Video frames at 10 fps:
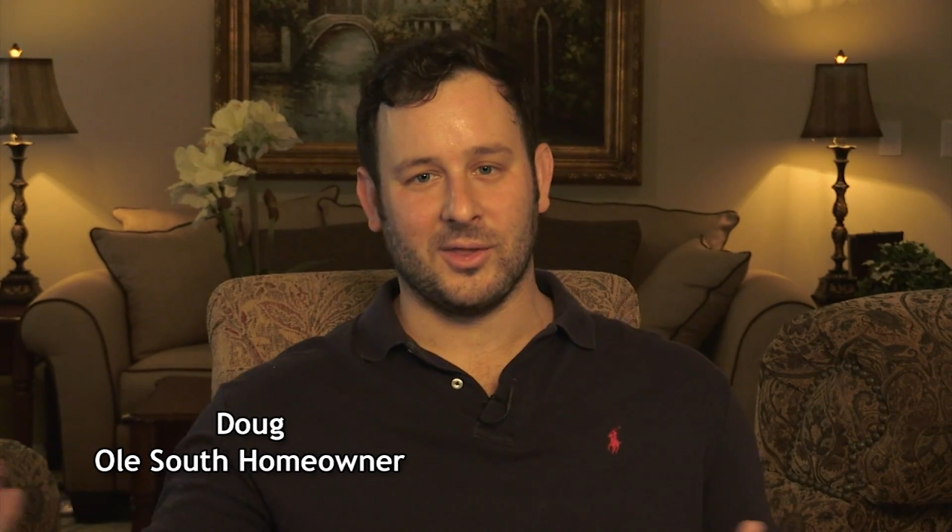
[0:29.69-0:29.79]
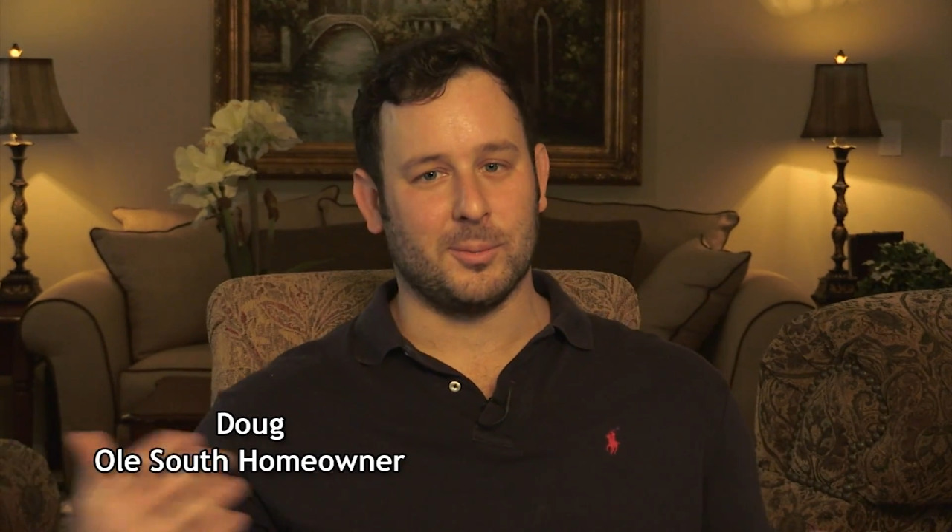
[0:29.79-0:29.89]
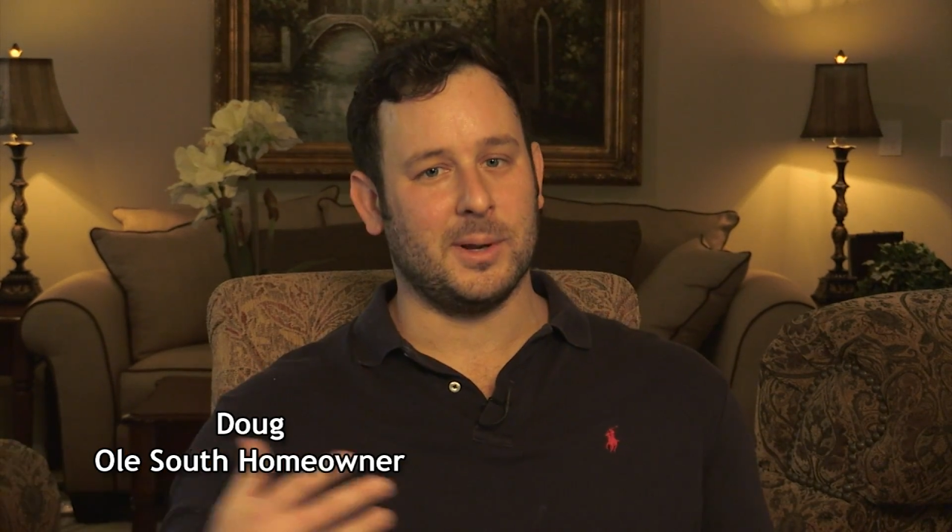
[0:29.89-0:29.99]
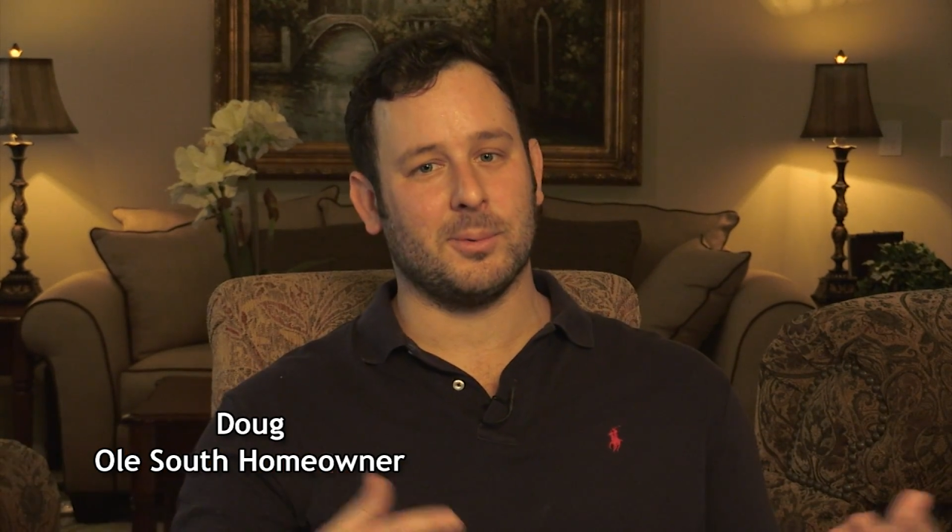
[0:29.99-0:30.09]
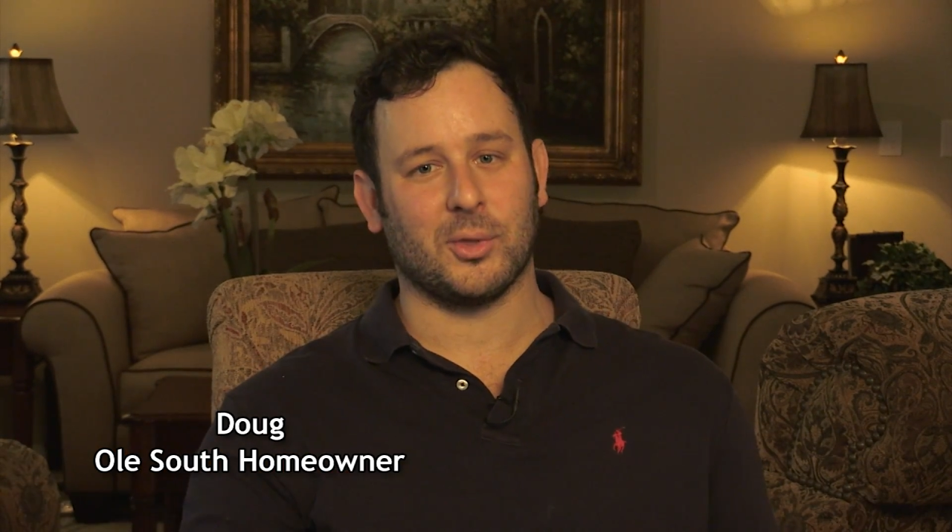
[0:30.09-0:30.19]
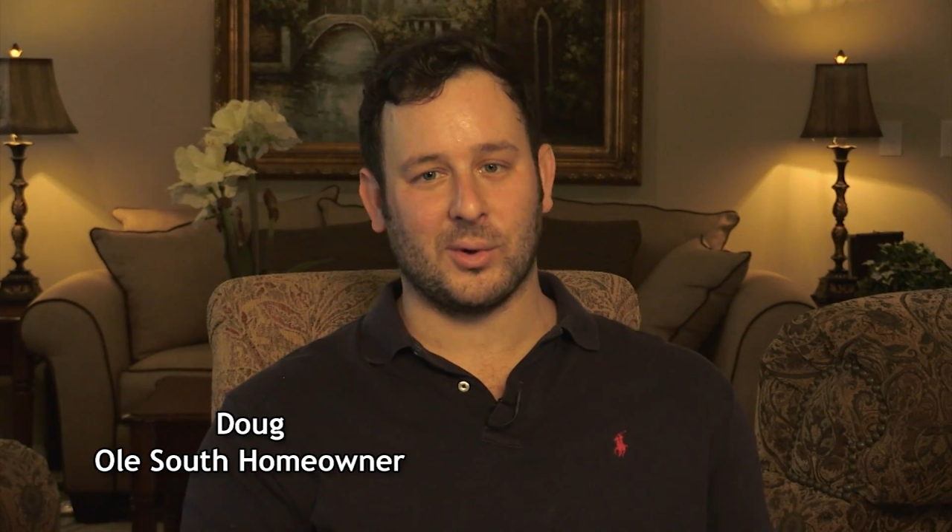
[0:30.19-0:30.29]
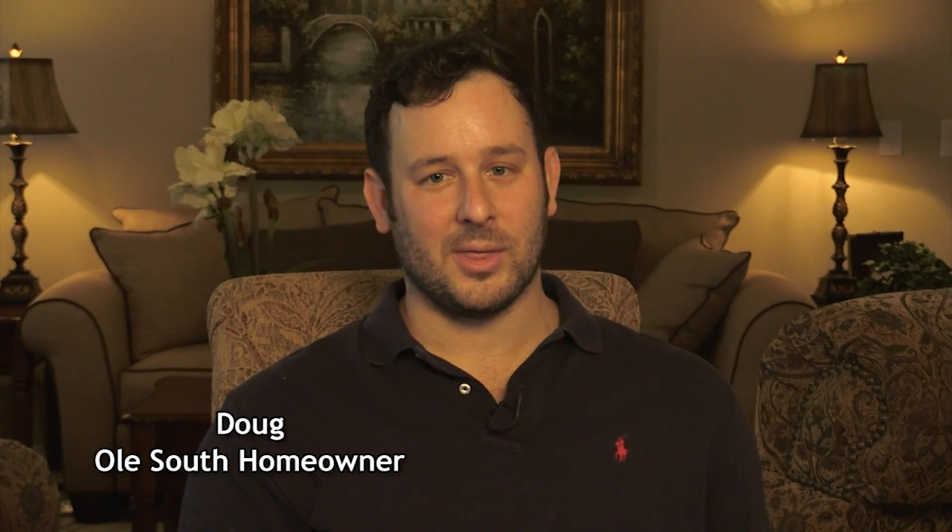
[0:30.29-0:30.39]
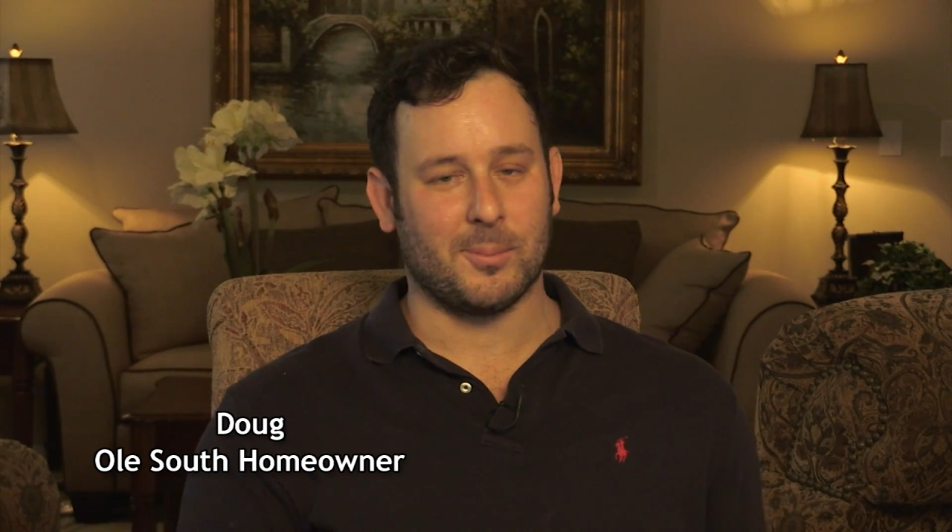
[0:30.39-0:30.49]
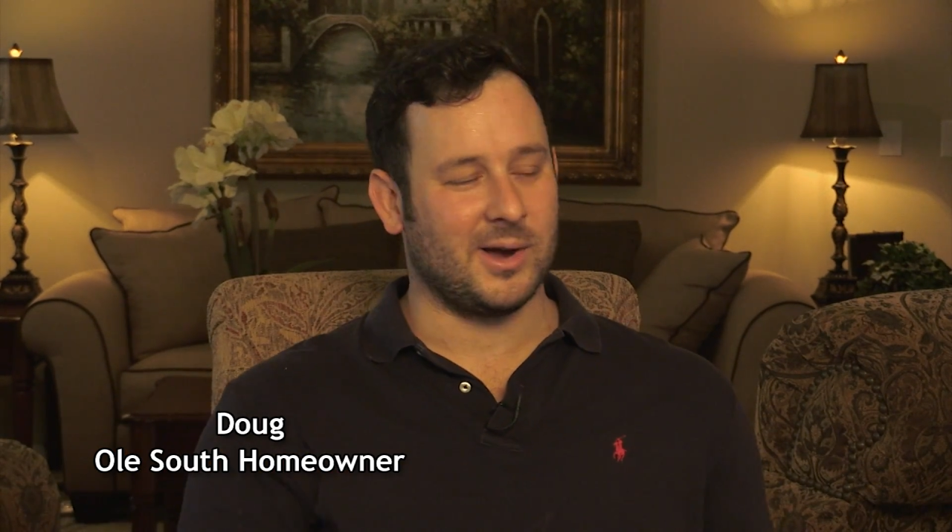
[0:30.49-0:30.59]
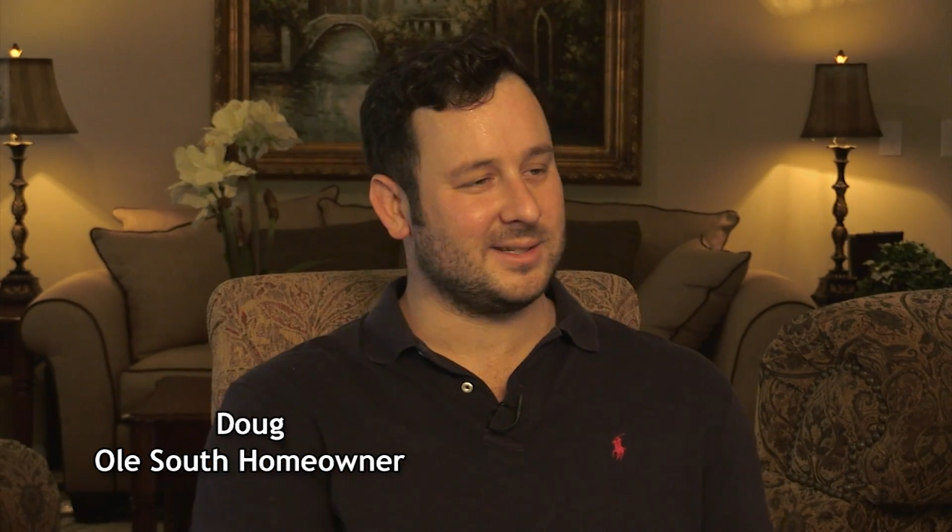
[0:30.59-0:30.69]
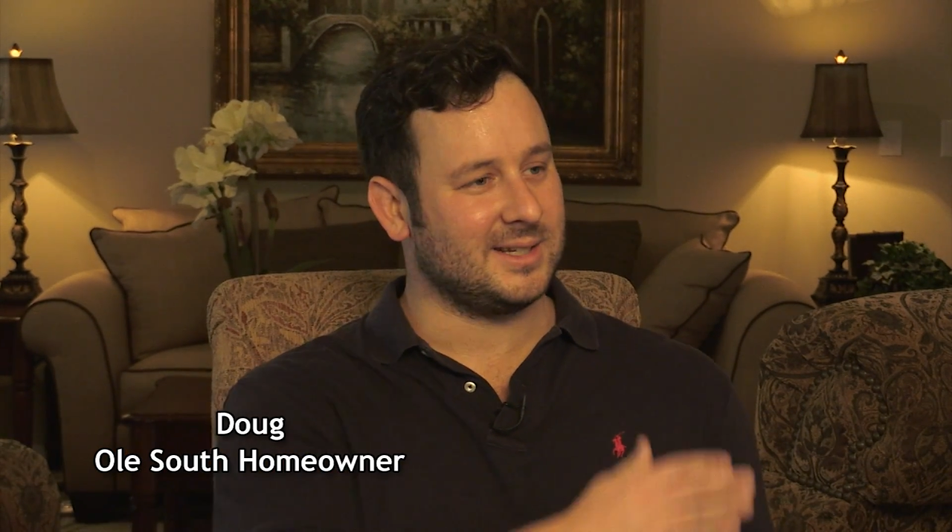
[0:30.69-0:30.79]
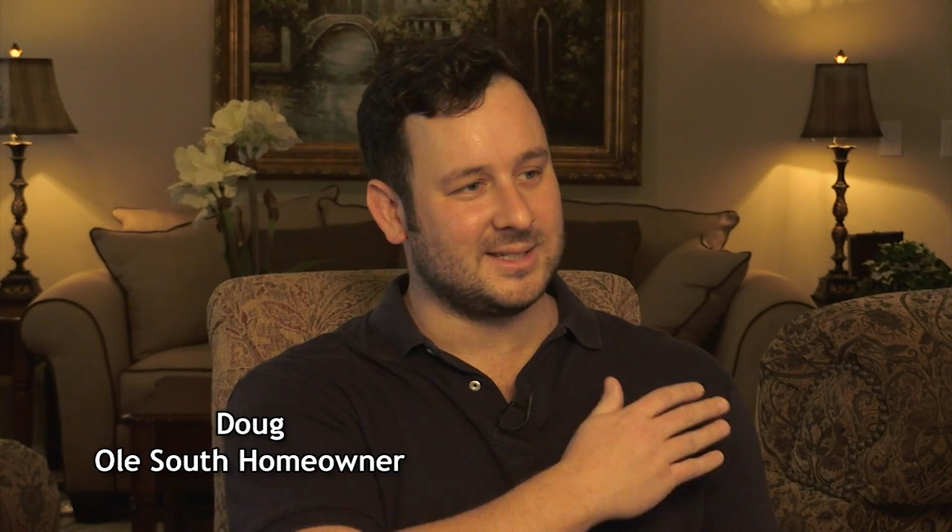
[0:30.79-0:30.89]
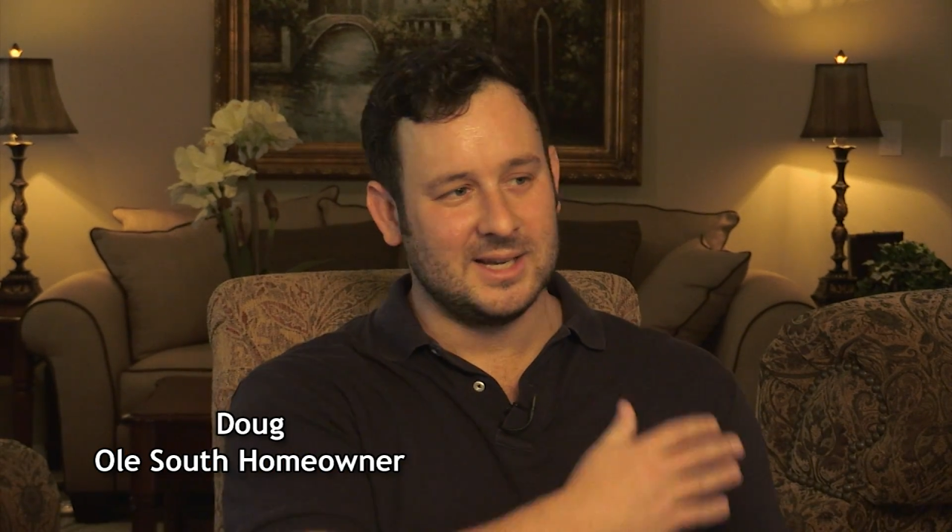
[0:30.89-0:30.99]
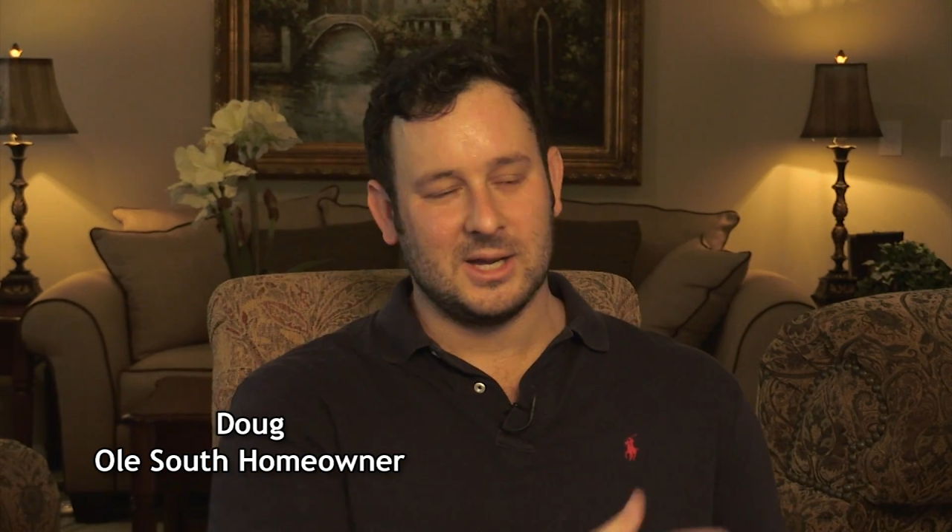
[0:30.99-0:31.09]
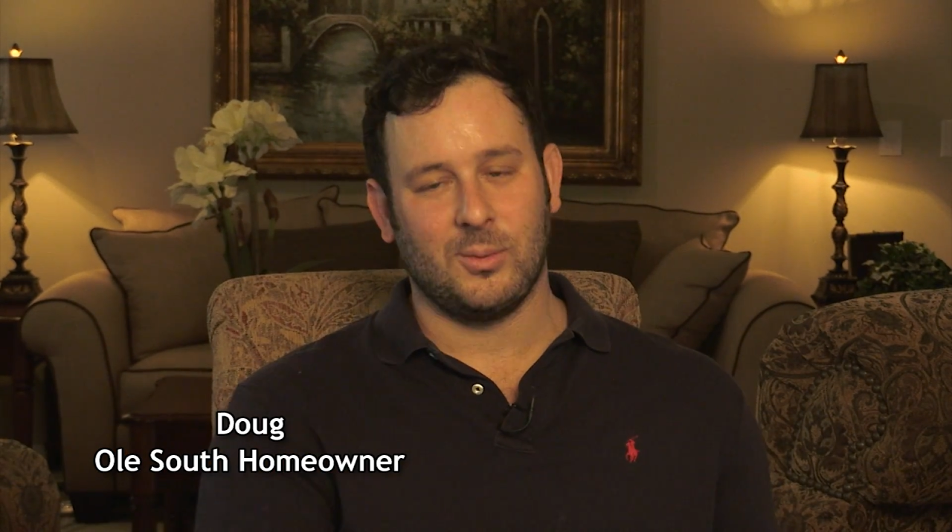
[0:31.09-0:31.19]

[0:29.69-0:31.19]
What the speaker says: other people throughout the process.